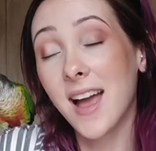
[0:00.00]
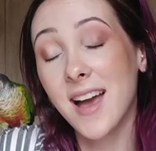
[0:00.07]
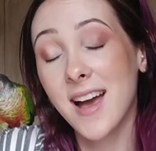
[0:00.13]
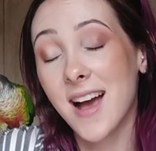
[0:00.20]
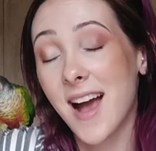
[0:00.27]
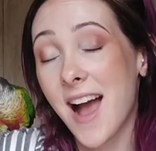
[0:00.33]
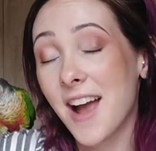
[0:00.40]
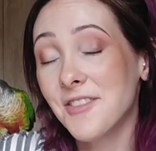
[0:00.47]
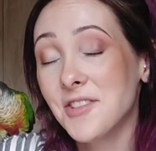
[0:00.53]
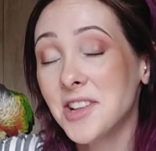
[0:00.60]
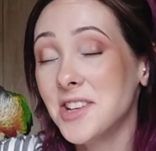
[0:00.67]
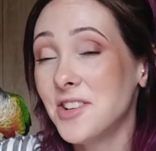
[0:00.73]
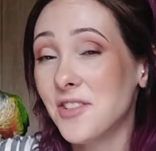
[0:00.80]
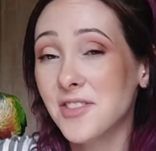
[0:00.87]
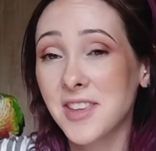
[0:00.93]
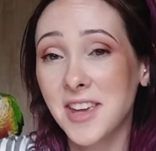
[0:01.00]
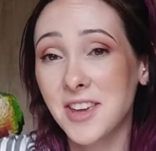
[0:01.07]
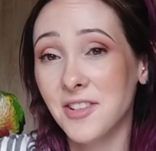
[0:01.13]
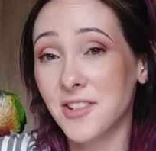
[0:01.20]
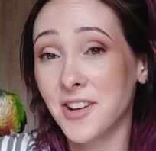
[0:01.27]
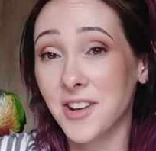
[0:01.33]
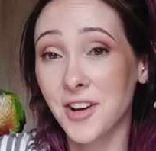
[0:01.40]
I really don't think you
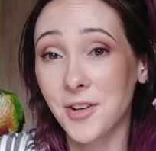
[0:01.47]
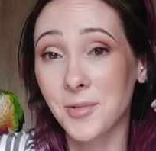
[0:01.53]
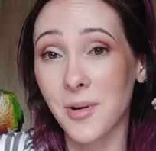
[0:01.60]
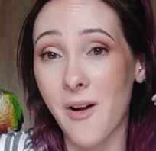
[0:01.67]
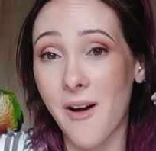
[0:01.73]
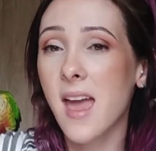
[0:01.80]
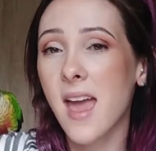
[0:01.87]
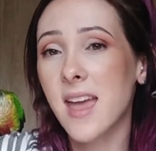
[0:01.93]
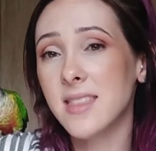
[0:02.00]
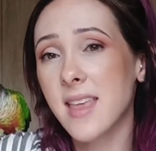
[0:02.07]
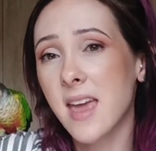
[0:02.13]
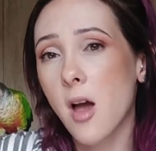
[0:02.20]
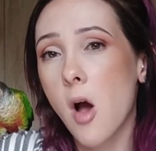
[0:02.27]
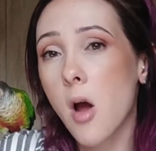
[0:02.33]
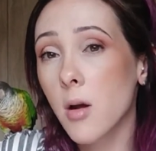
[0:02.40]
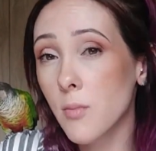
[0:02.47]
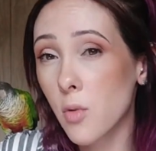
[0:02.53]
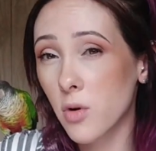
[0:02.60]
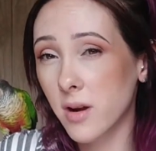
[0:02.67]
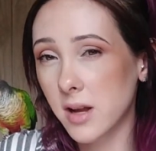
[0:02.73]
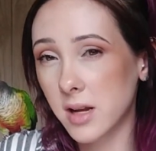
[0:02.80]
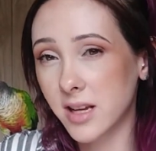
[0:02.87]
can go wrong. And they are more
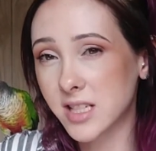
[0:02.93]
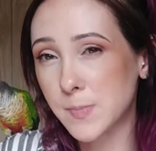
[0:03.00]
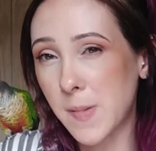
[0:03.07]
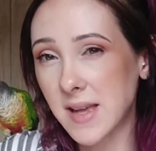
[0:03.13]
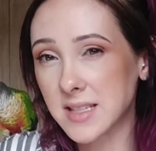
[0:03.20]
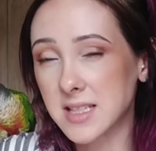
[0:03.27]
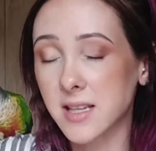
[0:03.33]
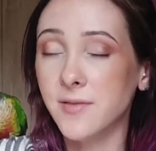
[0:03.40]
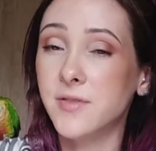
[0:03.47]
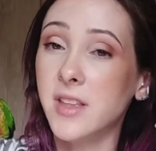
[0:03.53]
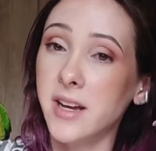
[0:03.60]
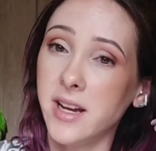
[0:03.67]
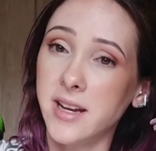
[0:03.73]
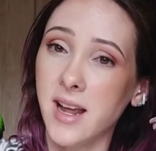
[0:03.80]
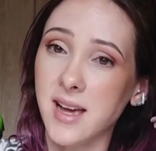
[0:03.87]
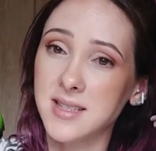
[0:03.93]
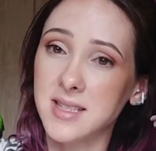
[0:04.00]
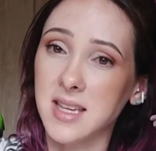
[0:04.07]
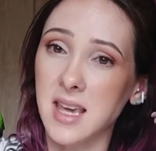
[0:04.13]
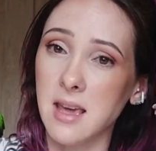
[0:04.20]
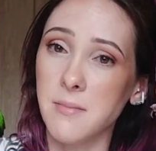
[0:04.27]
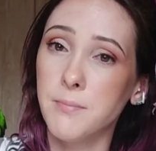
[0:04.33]
inexpensive than a dusky.